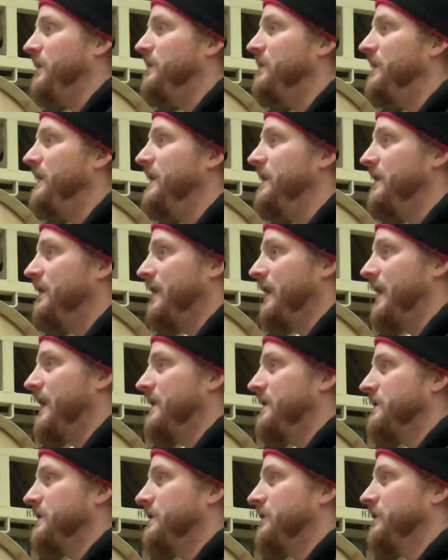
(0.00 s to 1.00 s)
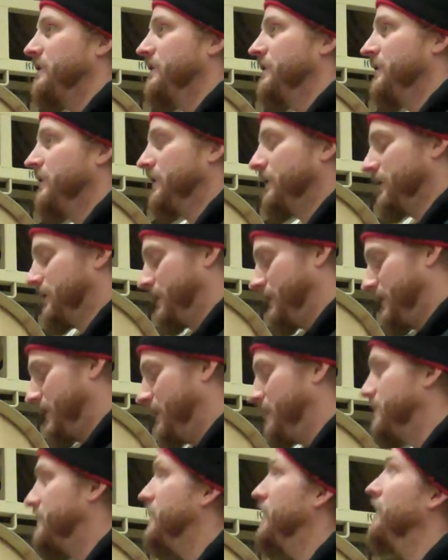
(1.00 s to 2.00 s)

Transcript: BB-esque, and